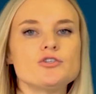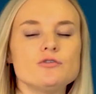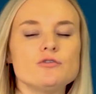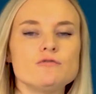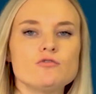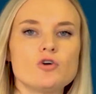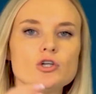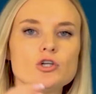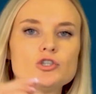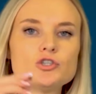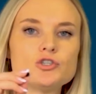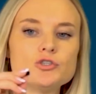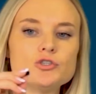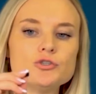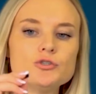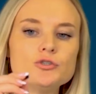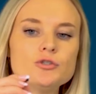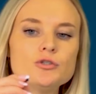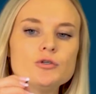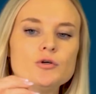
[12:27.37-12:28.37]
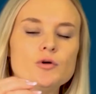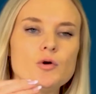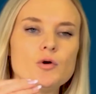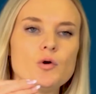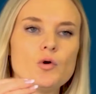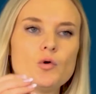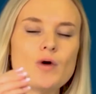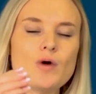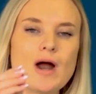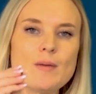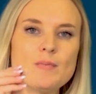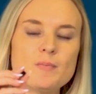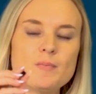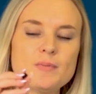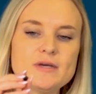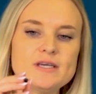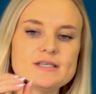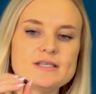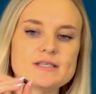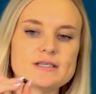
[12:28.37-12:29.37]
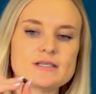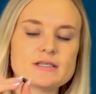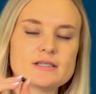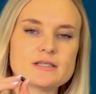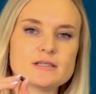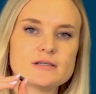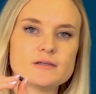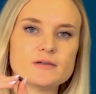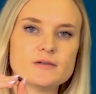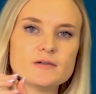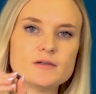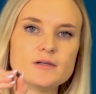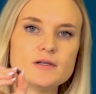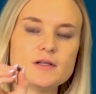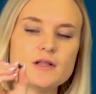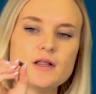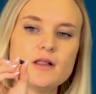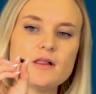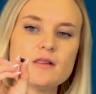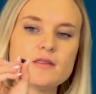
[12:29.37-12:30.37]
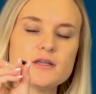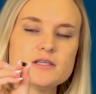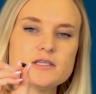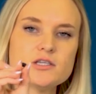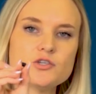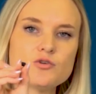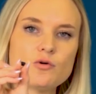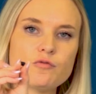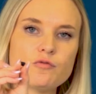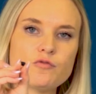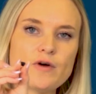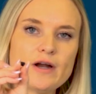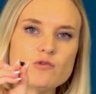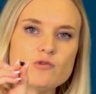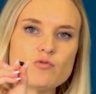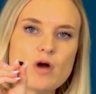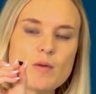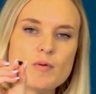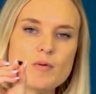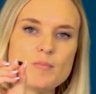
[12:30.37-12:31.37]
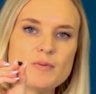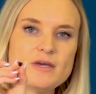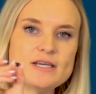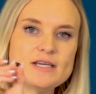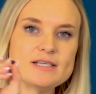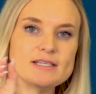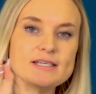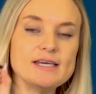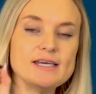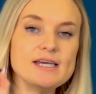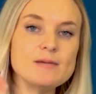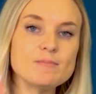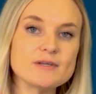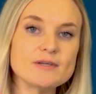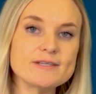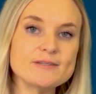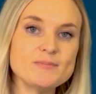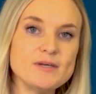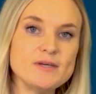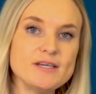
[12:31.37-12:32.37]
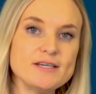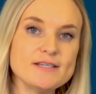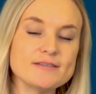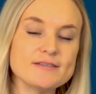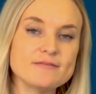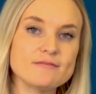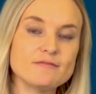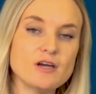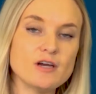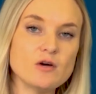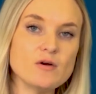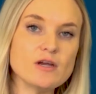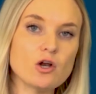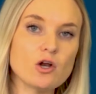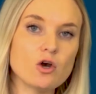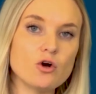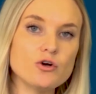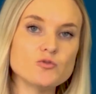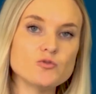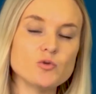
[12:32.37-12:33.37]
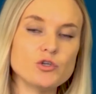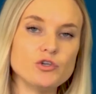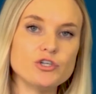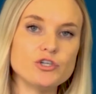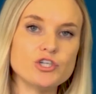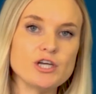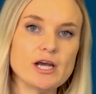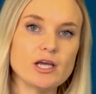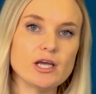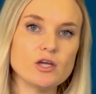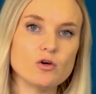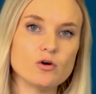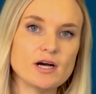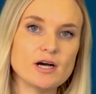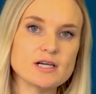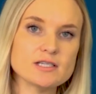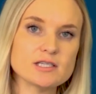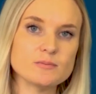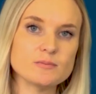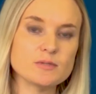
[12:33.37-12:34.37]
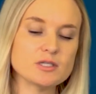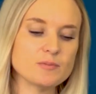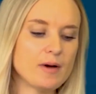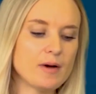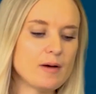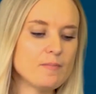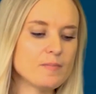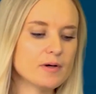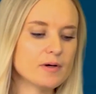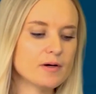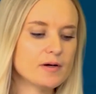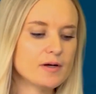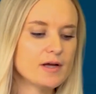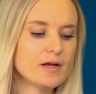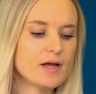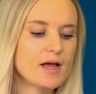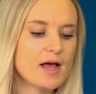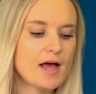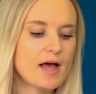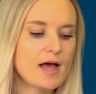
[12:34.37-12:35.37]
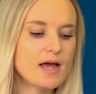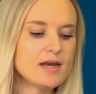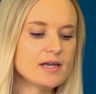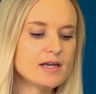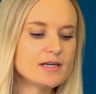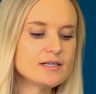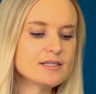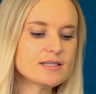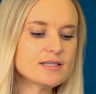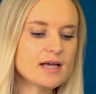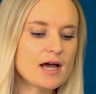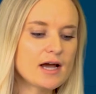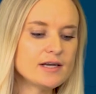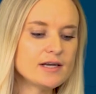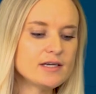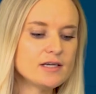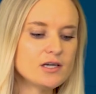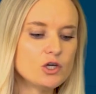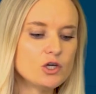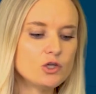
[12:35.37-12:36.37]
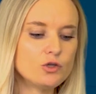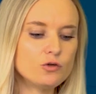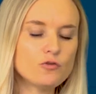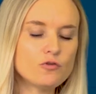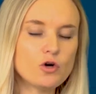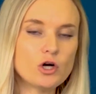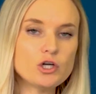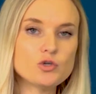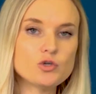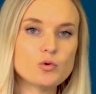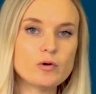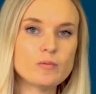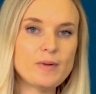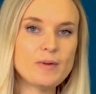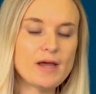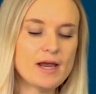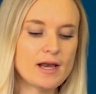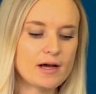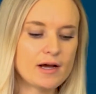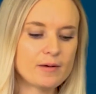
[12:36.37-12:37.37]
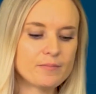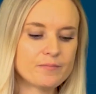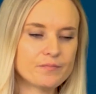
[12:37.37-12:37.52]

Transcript: you've got 2 rubber pieces. This is your front rubber piece. Keep this piece very close when you're checking your customer's pump. And inside, you've got your impeller.